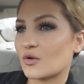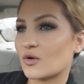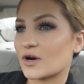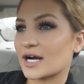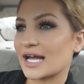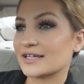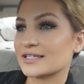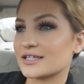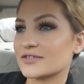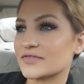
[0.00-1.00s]
or I
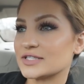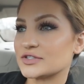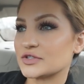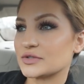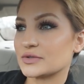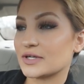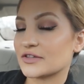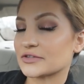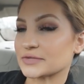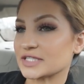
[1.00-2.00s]
could even do
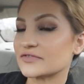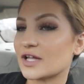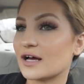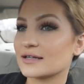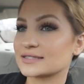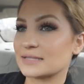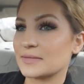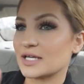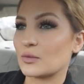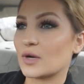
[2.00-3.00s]
three vlogs
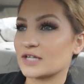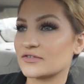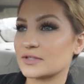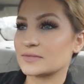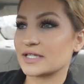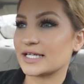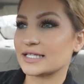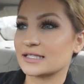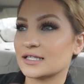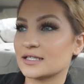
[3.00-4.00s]
and make one of them
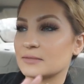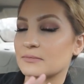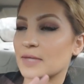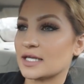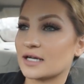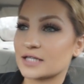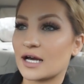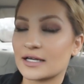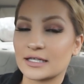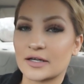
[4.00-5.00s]
like me not
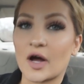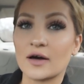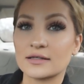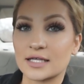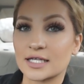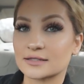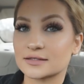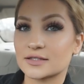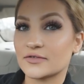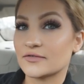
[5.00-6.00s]
talking at all and like
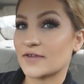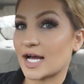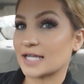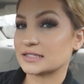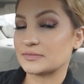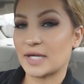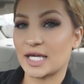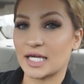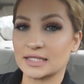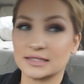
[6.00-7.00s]
fast
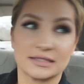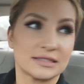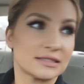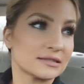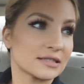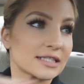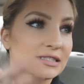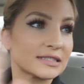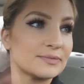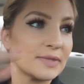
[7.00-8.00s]
pace,
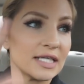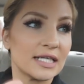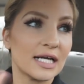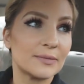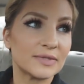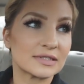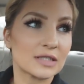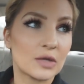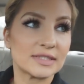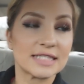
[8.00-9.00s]
like speed it up and
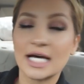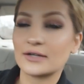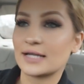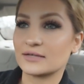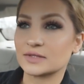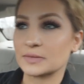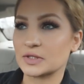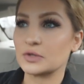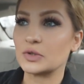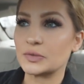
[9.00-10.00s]
slow it down and have
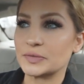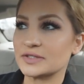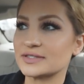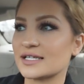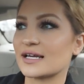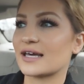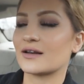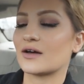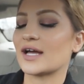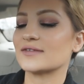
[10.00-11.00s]
some cool music. I
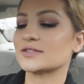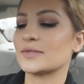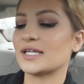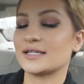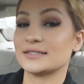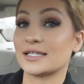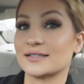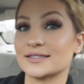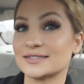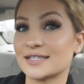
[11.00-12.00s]
don't know. I have so many
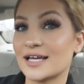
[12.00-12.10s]
ideas.